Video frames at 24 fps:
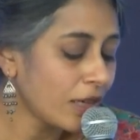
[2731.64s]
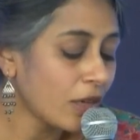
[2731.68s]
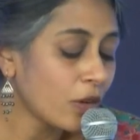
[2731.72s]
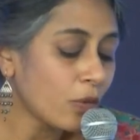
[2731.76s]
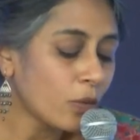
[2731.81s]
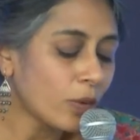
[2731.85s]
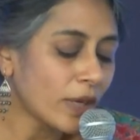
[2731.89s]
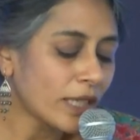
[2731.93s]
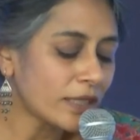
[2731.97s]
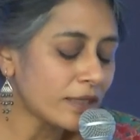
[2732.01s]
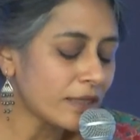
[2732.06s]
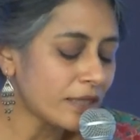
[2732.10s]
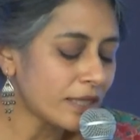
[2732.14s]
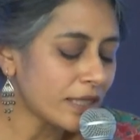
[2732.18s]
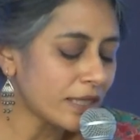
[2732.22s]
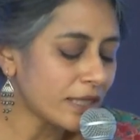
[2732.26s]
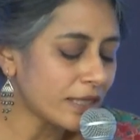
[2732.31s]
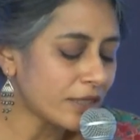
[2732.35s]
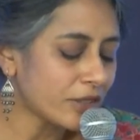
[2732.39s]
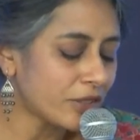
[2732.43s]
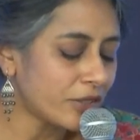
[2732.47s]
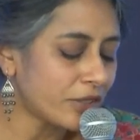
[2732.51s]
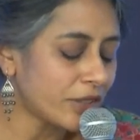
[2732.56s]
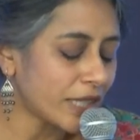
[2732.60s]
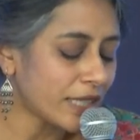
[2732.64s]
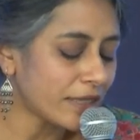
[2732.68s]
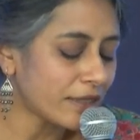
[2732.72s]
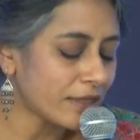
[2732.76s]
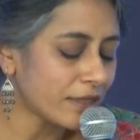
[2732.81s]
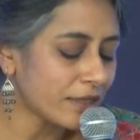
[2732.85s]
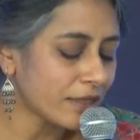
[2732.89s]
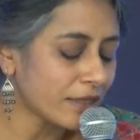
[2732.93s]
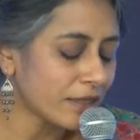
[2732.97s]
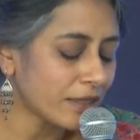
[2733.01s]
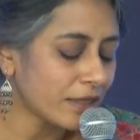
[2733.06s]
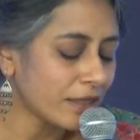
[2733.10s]
Once he is
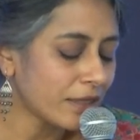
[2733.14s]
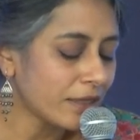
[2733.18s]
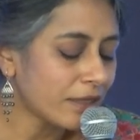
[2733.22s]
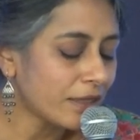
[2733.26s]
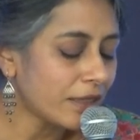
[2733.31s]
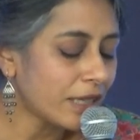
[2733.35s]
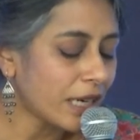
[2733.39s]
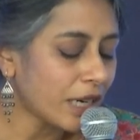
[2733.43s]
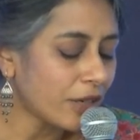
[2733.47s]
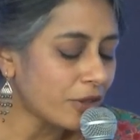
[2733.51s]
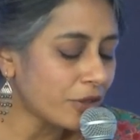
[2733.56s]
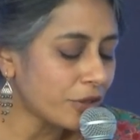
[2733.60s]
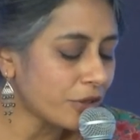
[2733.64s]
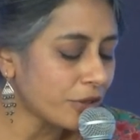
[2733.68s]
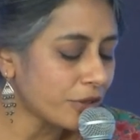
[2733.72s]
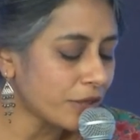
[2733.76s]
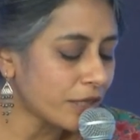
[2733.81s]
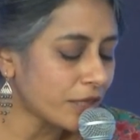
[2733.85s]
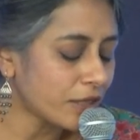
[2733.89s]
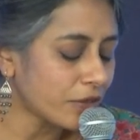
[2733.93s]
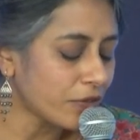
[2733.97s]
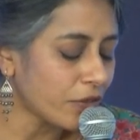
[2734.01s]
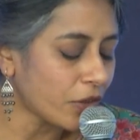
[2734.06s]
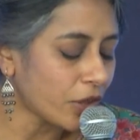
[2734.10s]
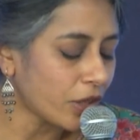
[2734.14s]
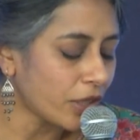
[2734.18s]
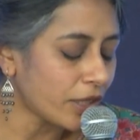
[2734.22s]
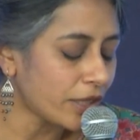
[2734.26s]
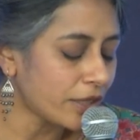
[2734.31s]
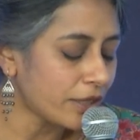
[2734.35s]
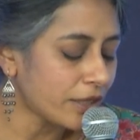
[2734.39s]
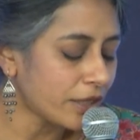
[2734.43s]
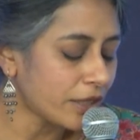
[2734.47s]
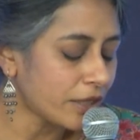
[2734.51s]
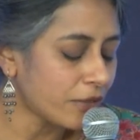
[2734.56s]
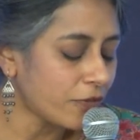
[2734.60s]
dressed, down to his
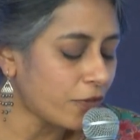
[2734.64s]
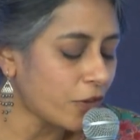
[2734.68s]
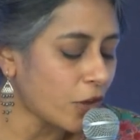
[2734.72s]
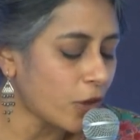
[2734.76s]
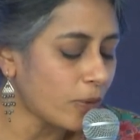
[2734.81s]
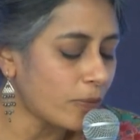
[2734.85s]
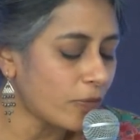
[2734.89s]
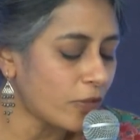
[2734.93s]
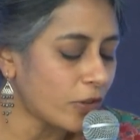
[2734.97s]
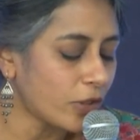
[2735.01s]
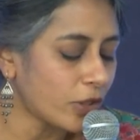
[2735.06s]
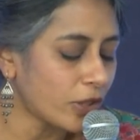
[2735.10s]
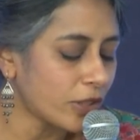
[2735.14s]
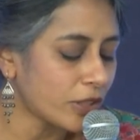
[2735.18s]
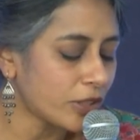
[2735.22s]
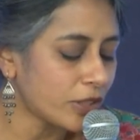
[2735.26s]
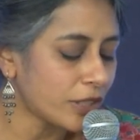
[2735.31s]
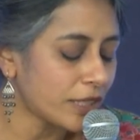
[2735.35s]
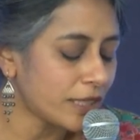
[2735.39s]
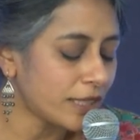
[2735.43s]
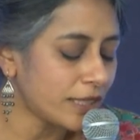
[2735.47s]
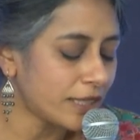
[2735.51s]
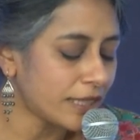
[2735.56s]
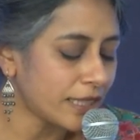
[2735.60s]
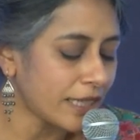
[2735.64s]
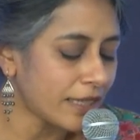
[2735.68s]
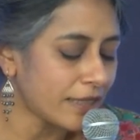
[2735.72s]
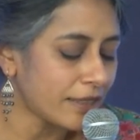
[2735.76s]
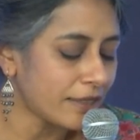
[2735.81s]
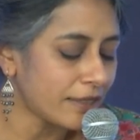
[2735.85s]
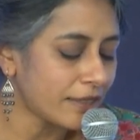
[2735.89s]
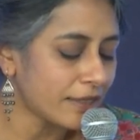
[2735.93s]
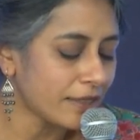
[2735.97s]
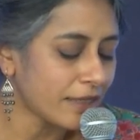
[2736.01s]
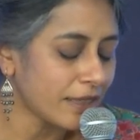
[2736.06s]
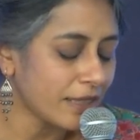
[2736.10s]
wallet and fob watch, he
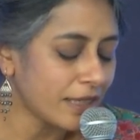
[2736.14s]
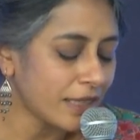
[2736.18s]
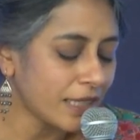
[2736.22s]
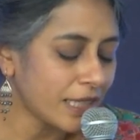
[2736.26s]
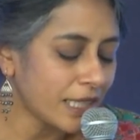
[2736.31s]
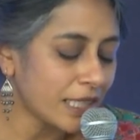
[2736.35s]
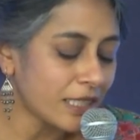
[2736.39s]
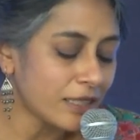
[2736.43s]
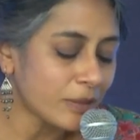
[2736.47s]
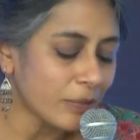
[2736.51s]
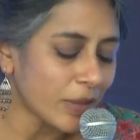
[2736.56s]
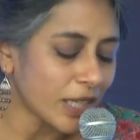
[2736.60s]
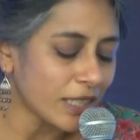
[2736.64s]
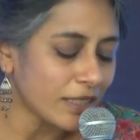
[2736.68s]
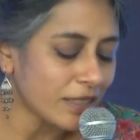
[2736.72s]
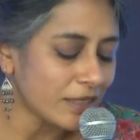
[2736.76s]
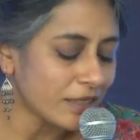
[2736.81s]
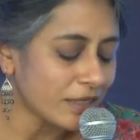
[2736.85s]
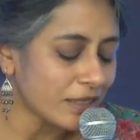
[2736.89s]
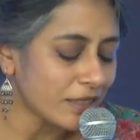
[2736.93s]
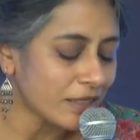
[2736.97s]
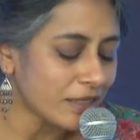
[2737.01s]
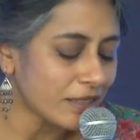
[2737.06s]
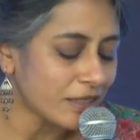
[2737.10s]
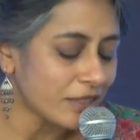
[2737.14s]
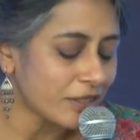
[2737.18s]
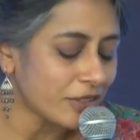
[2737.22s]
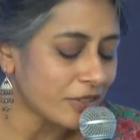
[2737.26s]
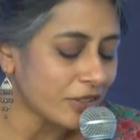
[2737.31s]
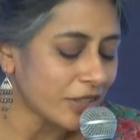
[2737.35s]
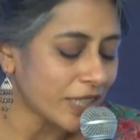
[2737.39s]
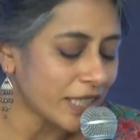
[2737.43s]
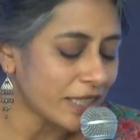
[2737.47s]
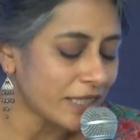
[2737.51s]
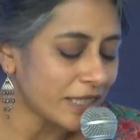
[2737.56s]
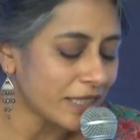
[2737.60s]
says, Is my assistant
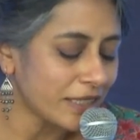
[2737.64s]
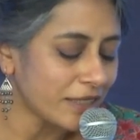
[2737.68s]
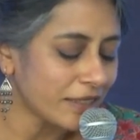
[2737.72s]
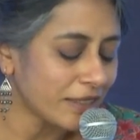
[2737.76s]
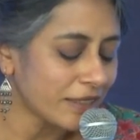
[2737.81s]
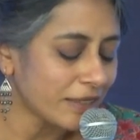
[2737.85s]
ready?